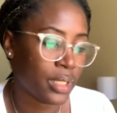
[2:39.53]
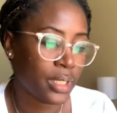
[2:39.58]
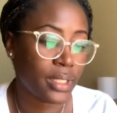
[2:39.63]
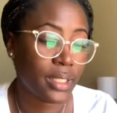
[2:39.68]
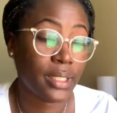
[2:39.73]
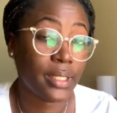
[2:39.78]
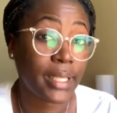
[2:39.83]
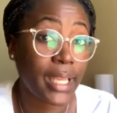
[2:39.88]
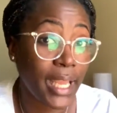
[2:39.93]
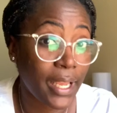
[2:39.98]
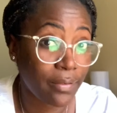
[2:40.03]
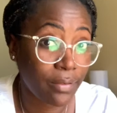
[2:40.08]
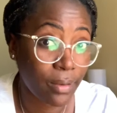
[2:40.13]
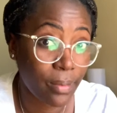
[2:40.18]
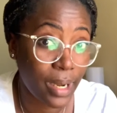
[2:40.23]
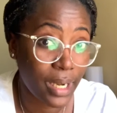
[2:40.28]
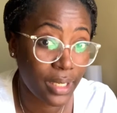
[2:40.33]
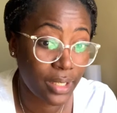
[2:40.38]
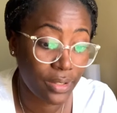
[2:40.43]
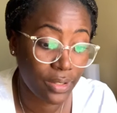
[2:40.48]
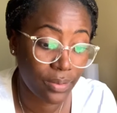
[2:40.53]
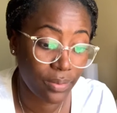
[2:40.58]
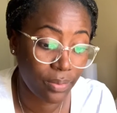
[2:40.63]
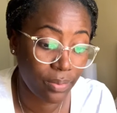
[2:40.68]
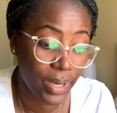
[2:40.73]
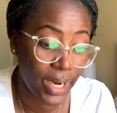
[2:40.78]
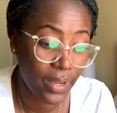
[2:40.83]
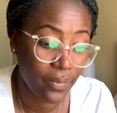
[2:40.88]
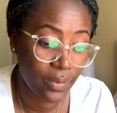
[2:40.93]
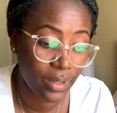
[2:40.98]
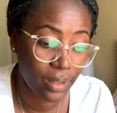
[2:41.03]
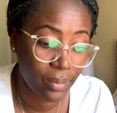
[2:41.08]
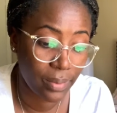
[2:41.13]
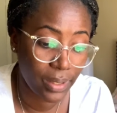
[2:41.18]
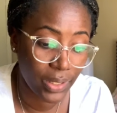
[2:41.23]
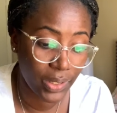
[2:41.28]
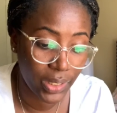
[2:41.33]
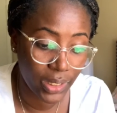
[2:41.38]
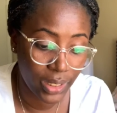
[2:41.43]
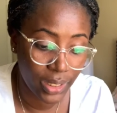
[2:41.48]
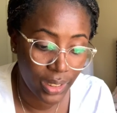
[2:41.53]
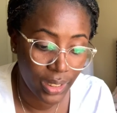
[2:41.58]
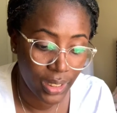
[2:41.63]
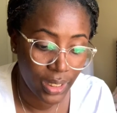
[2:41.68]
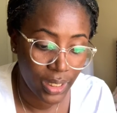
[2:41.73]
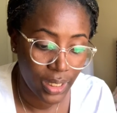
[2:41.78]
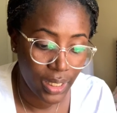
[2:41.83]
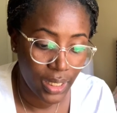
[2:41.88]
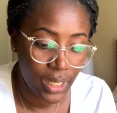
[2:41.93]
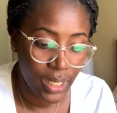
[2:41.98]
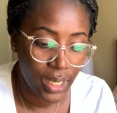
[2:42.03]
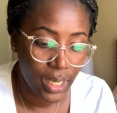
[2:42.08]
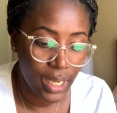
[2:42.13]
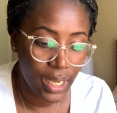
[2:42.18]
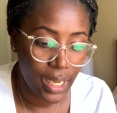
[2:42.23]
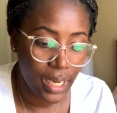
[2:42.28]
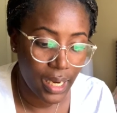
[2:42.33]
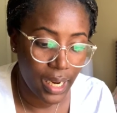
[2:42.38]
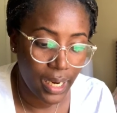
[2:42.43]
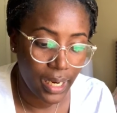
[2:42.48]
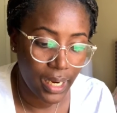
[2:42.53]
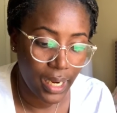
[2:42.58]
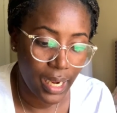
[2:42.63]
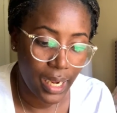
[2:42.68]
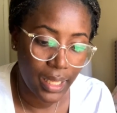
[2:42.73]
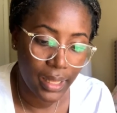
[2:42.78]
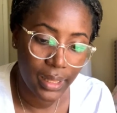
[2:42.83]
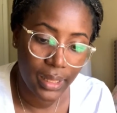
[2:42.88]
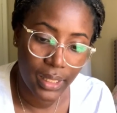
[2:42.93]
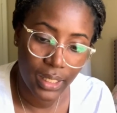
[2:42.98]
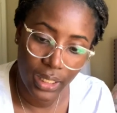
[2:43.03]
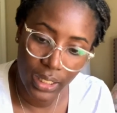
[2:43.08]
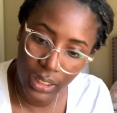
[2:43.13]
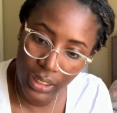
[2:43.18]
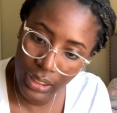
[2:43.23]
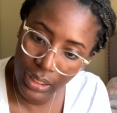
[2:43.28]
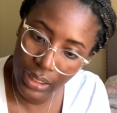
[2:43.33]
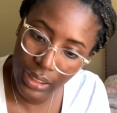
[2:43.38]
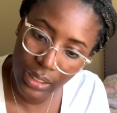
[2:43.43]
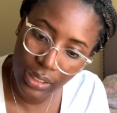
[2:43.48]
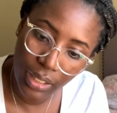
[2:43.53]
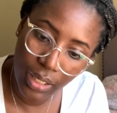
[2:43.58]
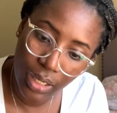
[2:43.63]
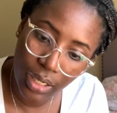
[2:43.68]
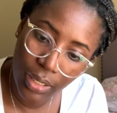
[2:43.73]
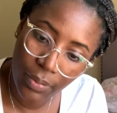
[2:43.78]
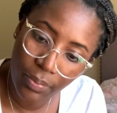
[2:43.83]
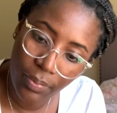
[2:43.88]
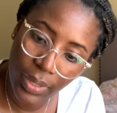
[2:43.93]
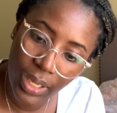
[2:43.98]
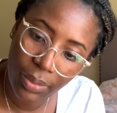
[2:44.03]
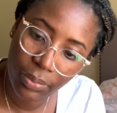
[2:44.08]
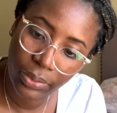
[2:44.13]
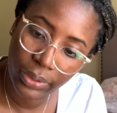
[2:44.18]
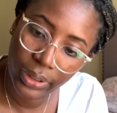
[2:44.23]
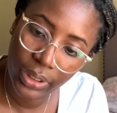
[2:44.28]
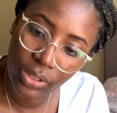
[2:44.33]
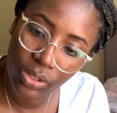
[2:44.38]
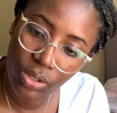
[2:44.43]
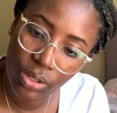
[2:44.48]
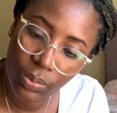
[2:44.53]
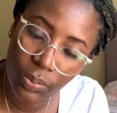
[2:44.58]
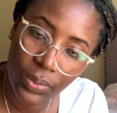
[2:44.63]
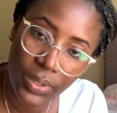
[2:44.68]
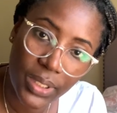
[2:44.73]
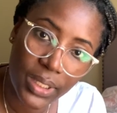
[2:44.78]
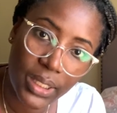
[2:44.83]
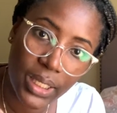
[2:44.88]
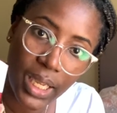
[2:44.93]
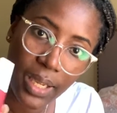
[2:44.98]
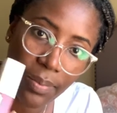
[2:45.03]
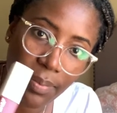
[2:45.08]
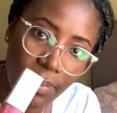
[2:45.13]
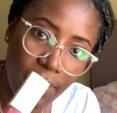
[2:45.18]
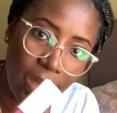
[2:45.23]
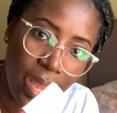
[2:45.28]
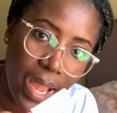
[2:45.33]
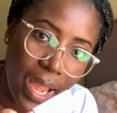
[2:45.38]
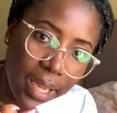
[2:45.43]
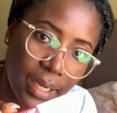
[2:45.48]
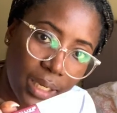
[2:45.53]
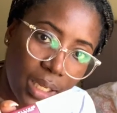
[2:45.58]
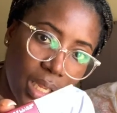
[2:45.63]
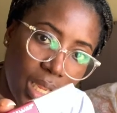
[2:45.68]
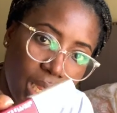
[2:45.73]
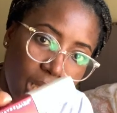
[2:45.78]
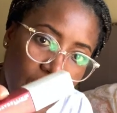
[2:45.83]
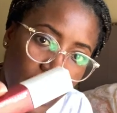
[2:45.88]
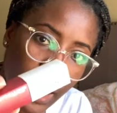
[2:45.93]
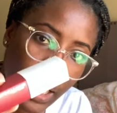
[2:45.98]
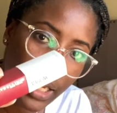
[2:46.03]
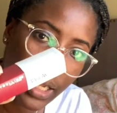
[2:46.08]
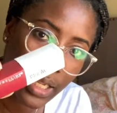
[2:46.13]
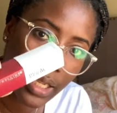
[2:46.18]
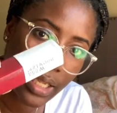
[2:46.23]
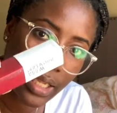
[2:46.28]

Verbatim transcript: since everybody's raving about it. And I got this Maybelline Superstay Matte Ink.